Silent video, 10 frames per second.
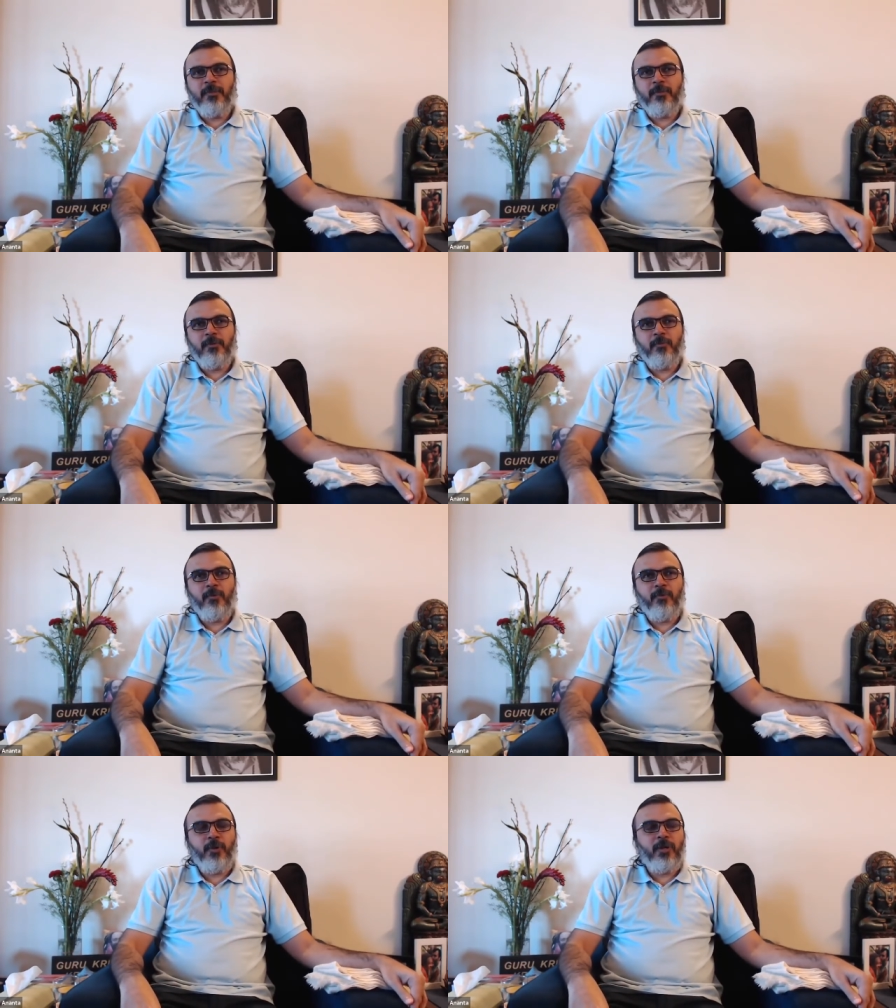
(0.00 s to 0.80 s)
Move
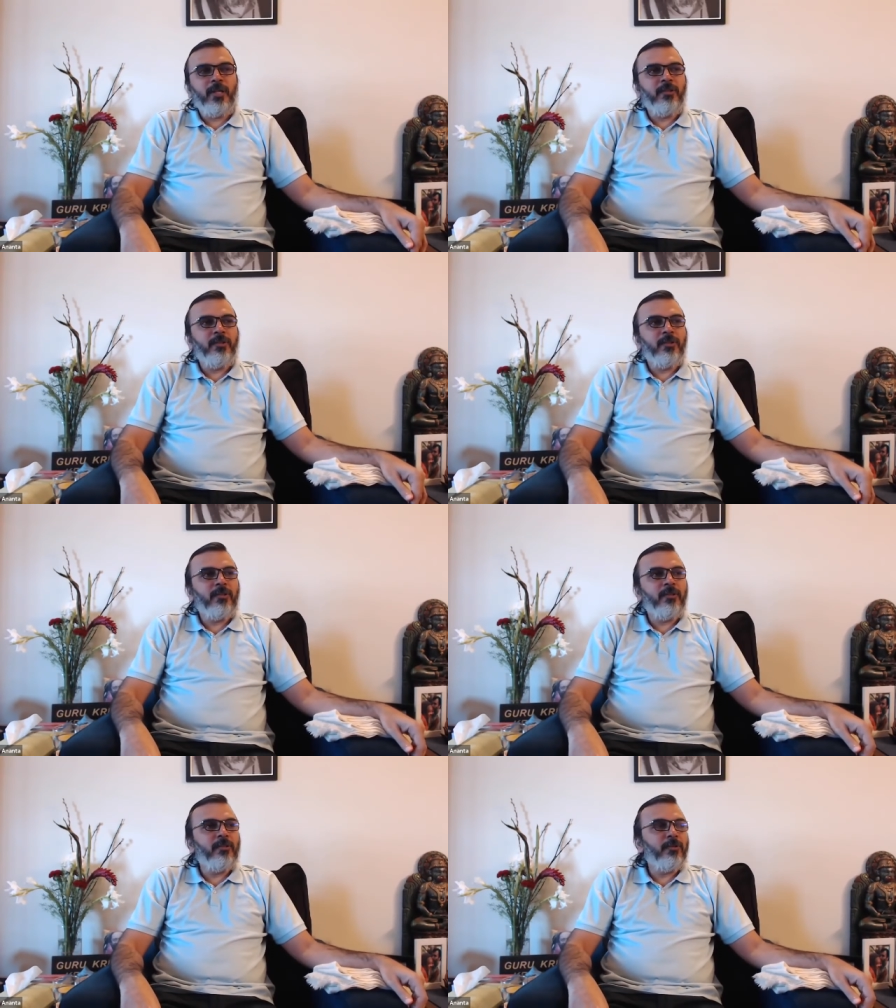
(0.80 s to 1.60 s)
your
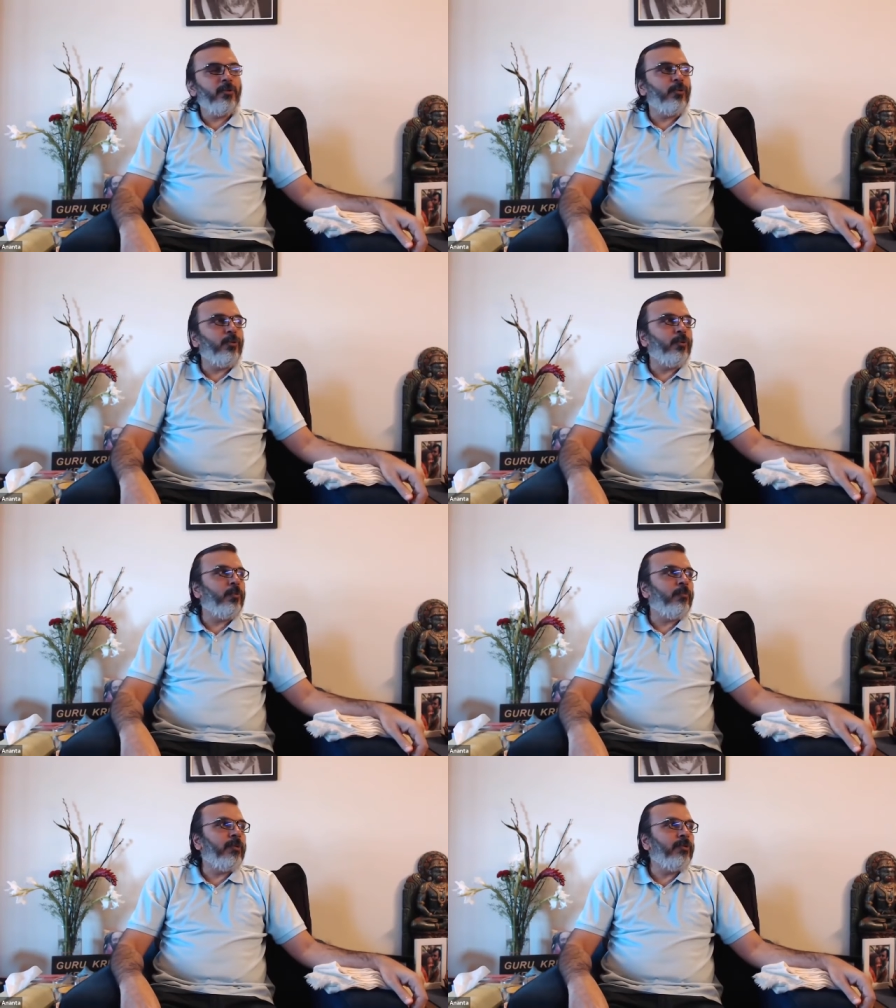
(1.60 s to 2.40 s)
attention to
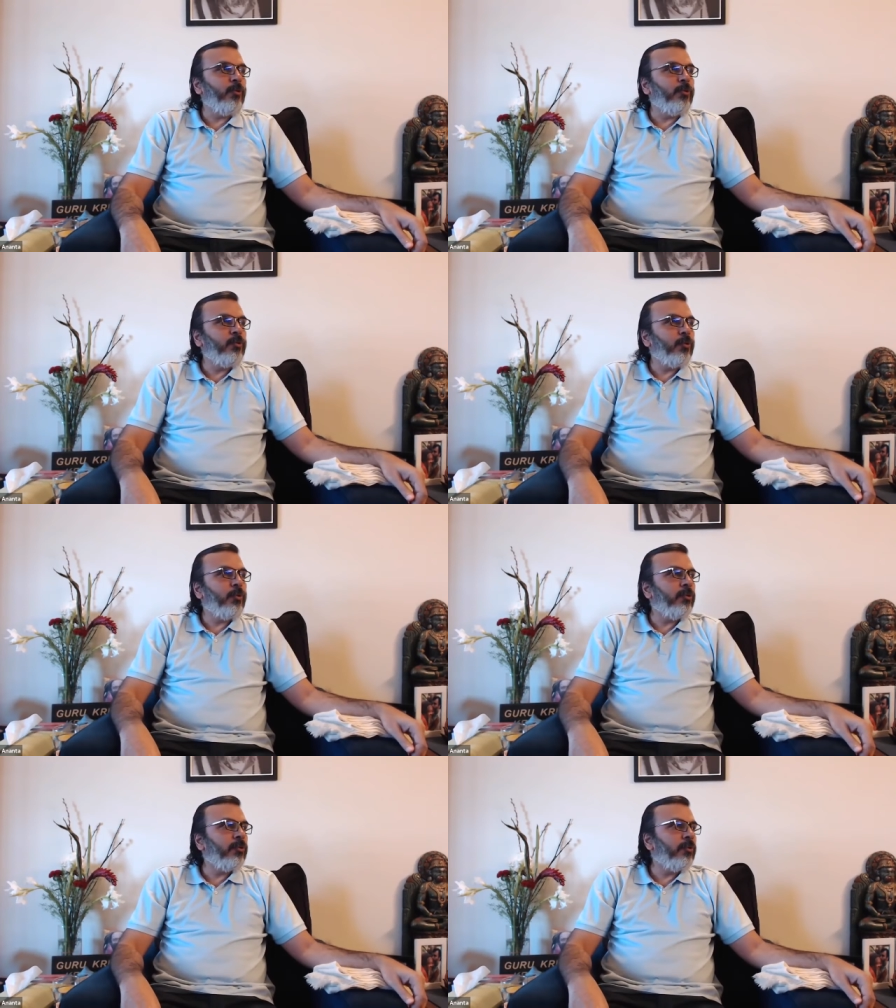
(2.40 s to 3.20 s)
its own
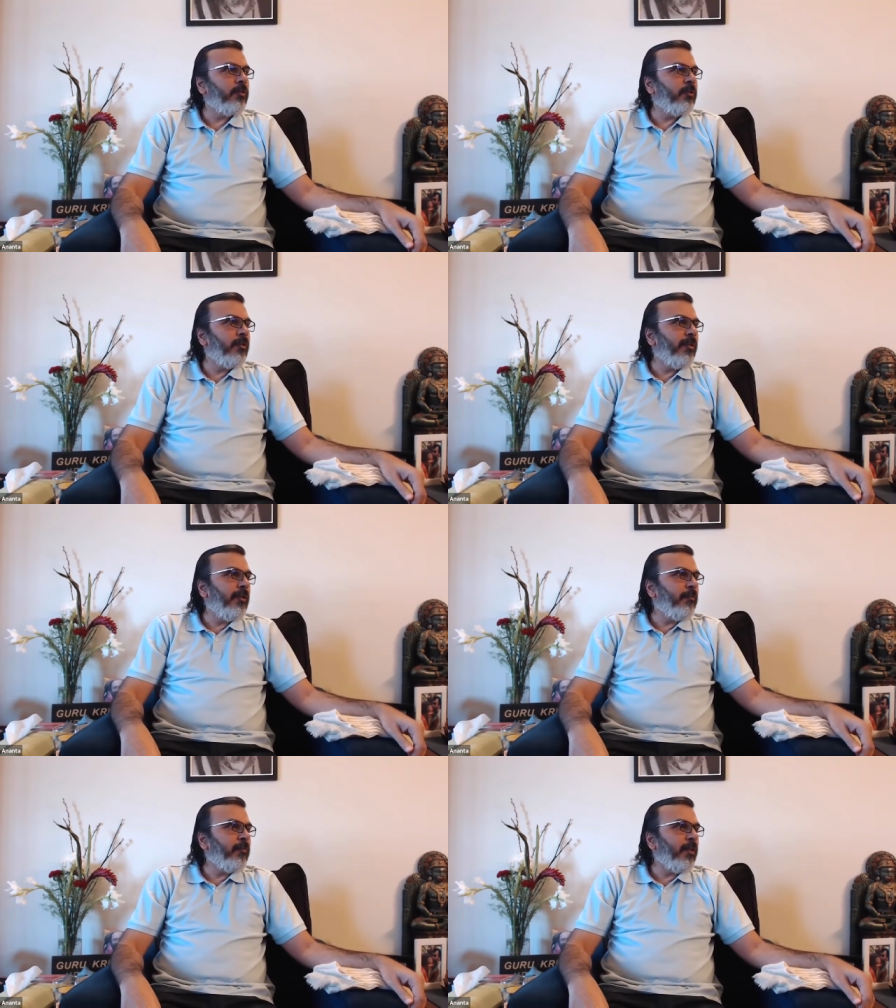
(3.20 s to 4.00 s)
source
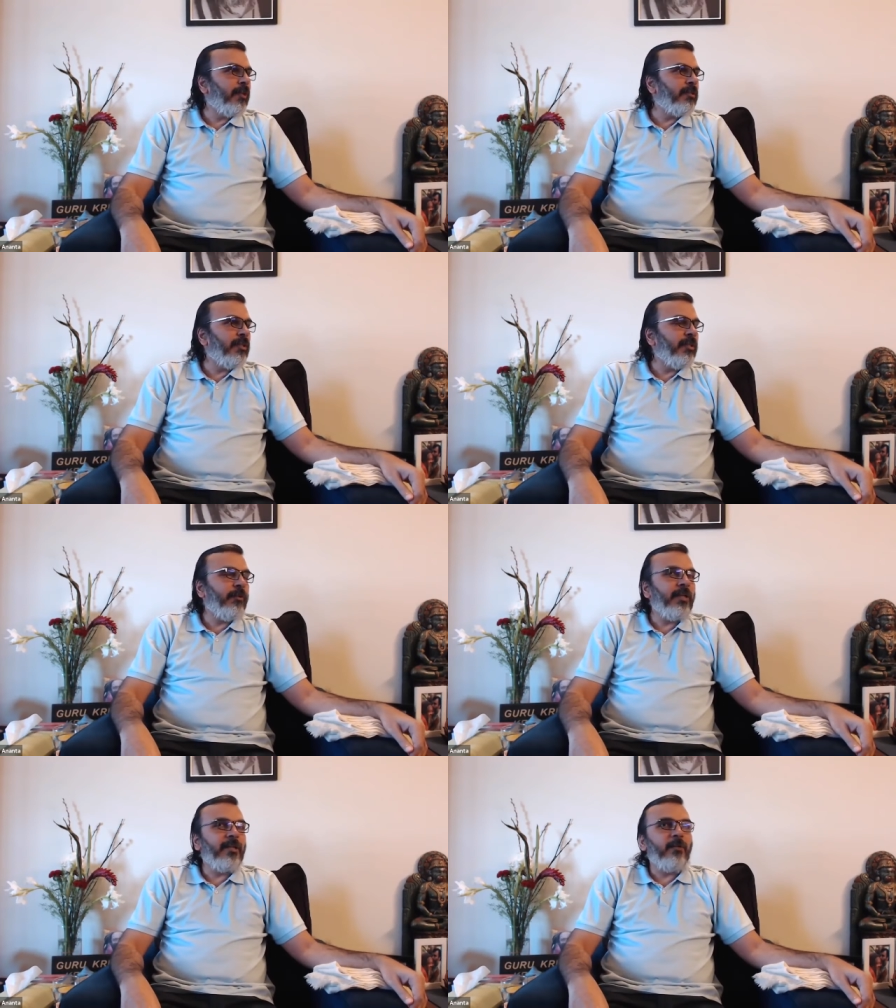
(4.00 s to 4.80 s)
and see where
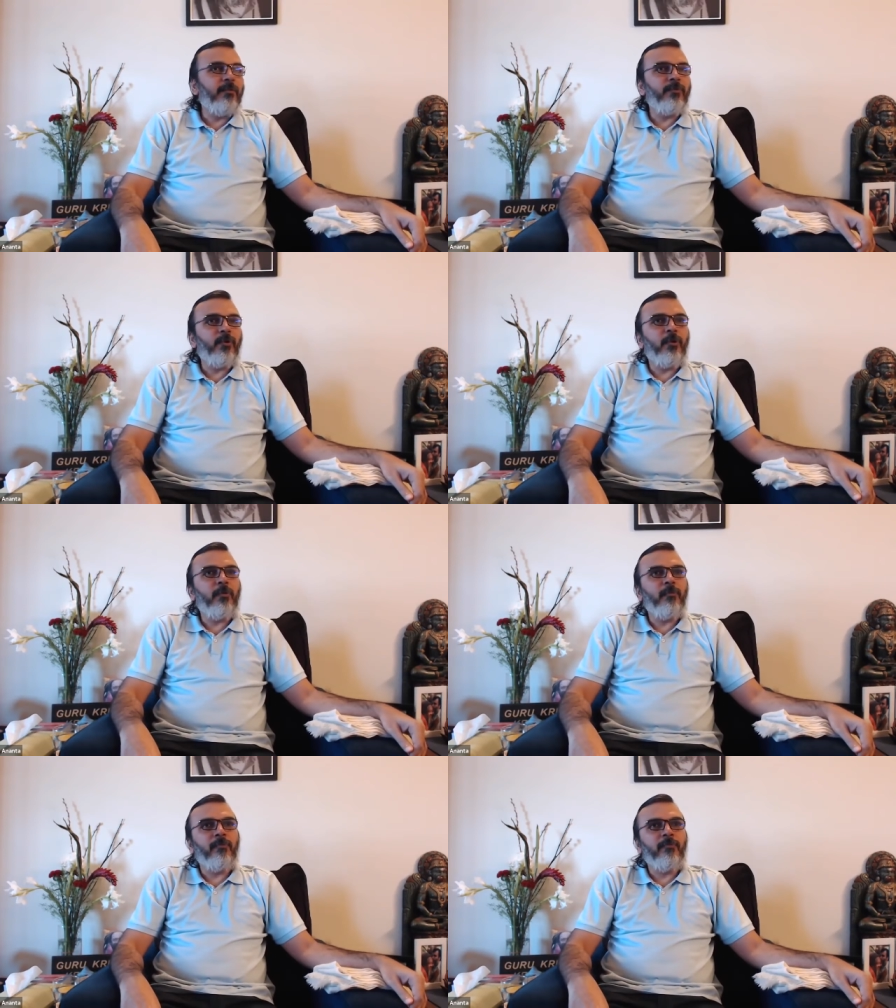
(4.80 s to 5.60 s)
it comes from.
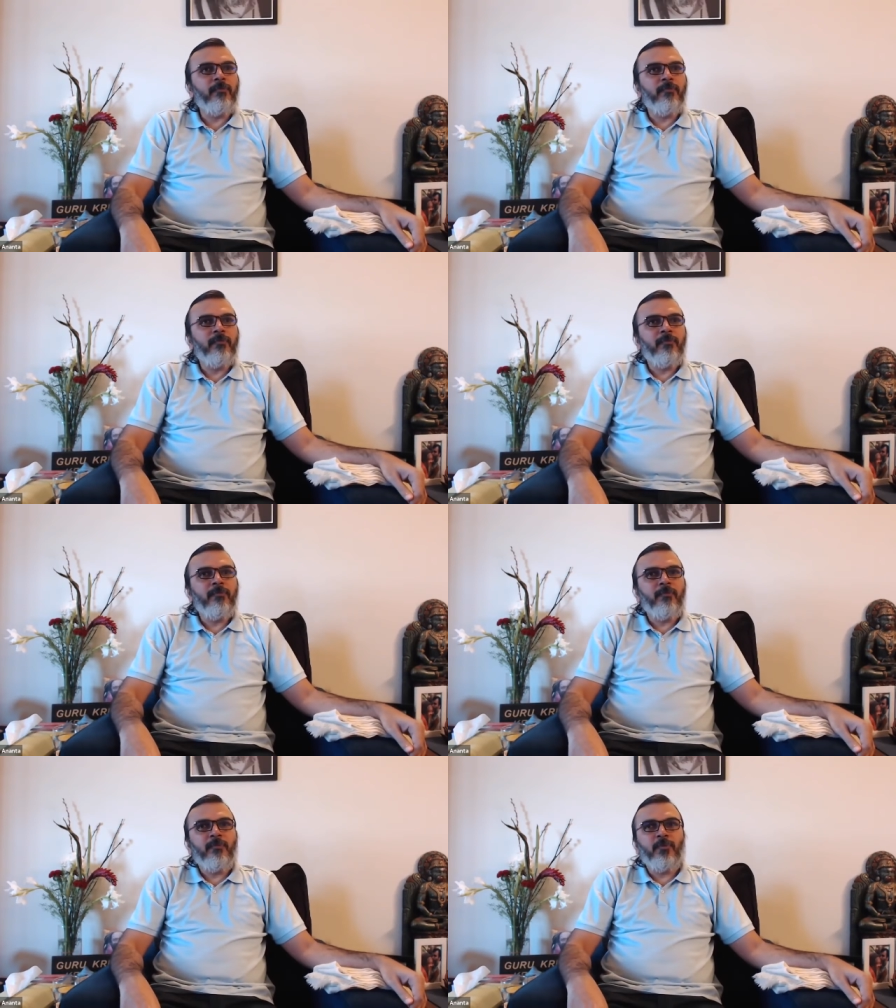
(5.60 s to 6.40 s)

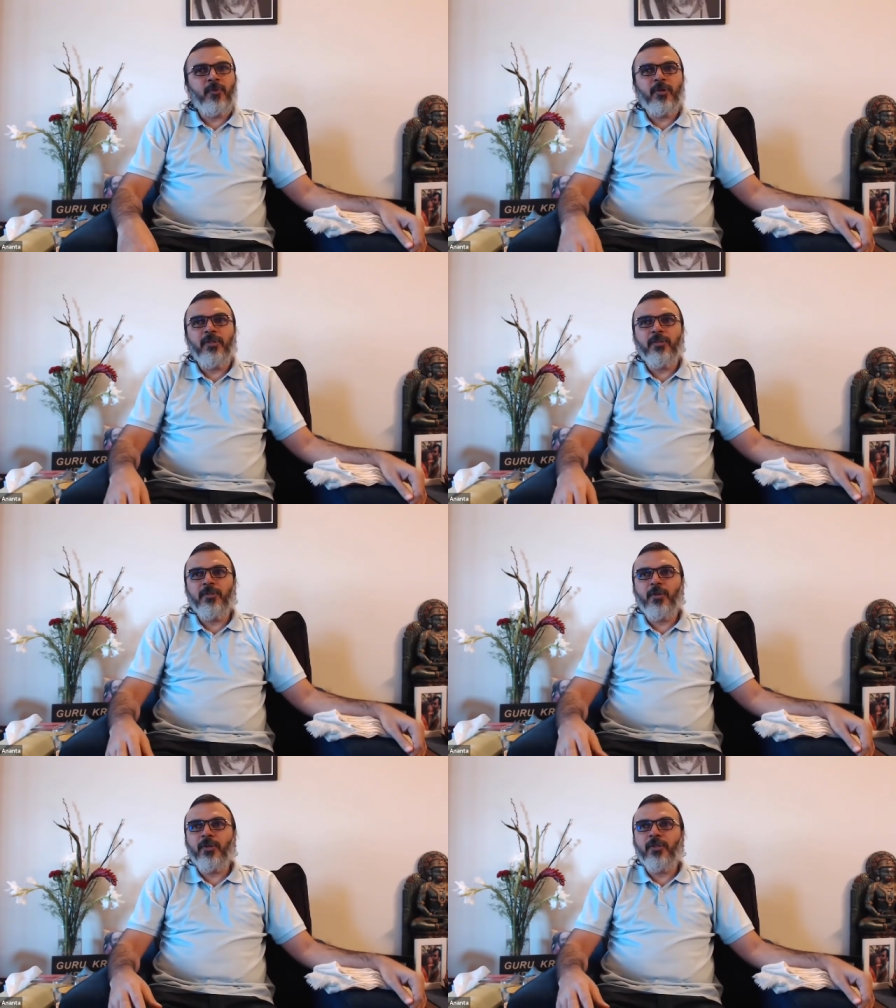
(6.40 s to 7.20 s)
Not this,
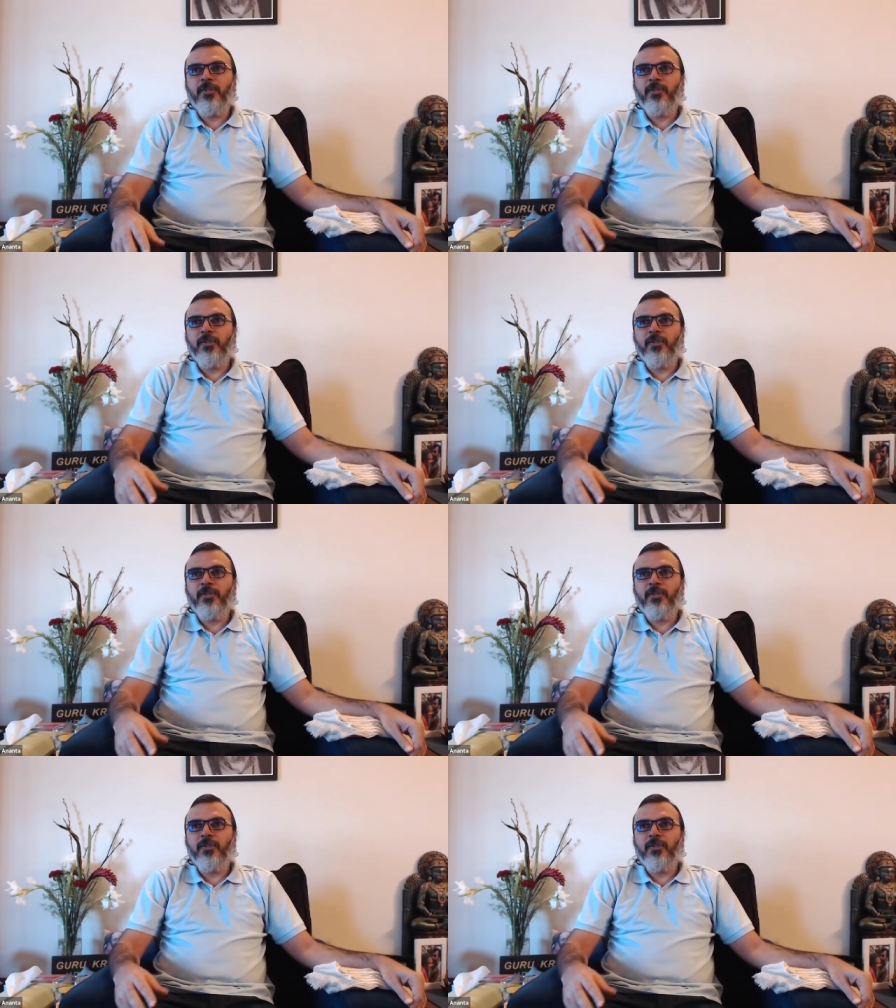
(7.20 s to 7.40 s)
not this, not